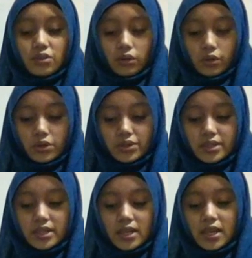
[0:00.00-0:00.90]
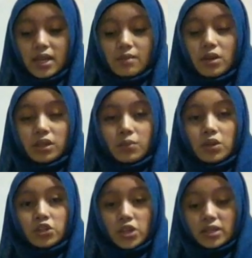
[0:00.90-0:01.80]
occurs in
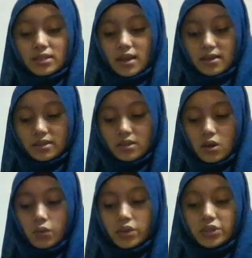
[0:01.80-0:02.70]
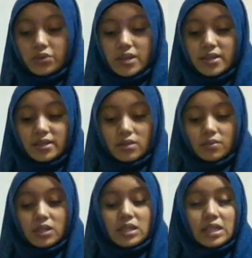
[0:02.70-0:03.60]
multiple choice tests, where students
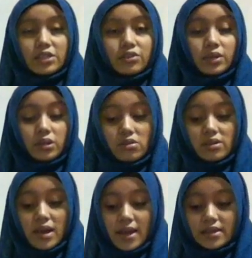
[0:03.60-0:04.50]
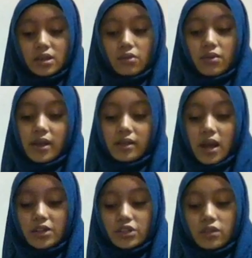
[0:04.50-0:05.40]
simply need to recognize a right
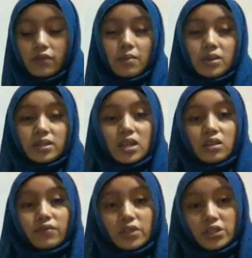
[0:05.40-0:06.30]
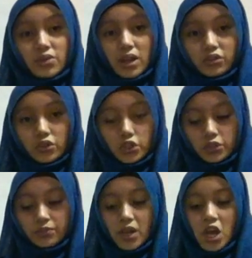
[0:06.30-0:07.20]
answer from a set of
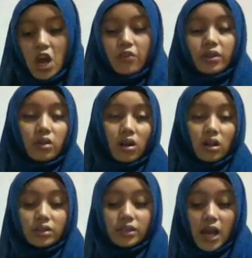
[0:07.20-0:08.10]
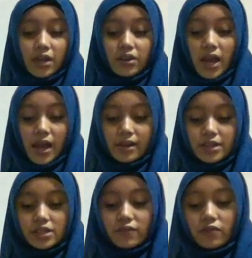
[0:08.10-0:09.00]
distractors. Recall, on the other hand,
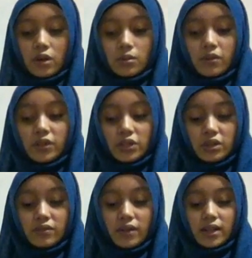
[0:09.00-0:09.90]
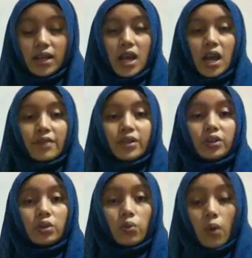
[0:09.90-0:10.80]
is a form of retrieval that
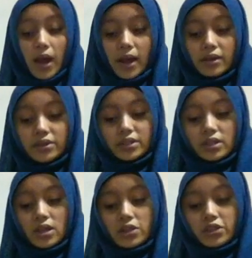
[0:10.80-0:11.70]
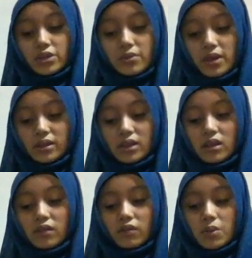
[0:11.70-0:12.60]
requires
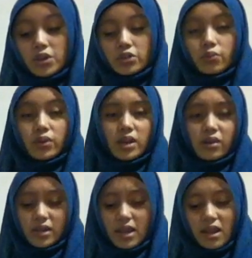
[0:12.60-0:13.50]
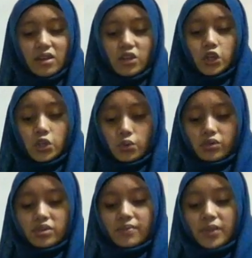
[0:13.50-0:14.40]
generating information without any
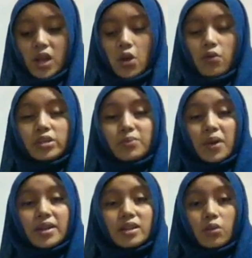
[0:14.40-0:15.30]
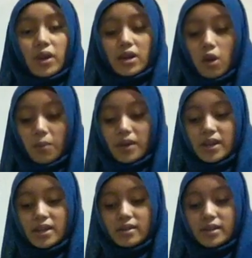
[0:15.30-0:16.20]
cues. Responding to an
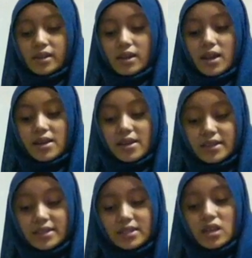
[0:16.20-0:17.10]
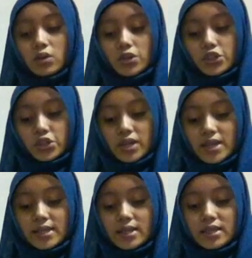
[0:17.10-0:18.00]
open-ended easy question
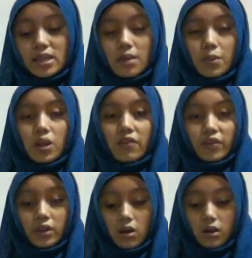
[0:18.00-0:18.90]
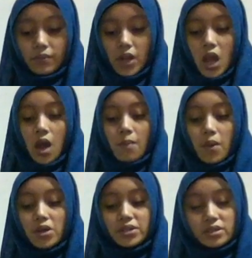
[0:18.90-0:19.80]
is an example of recall.
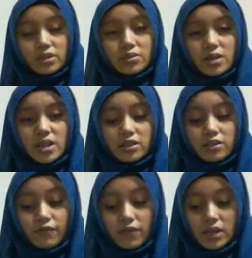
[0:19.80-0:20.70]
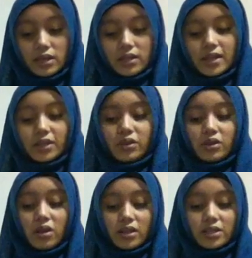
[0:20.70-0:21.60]
Most students feel that
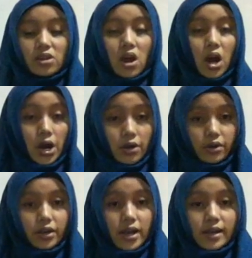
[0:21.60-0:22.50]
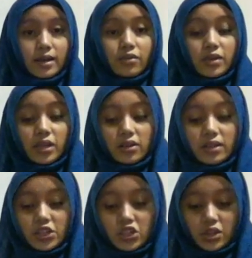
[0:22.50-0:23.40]
recall is harder than
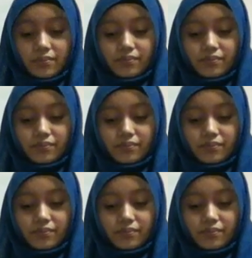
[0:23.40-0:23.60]
recognition.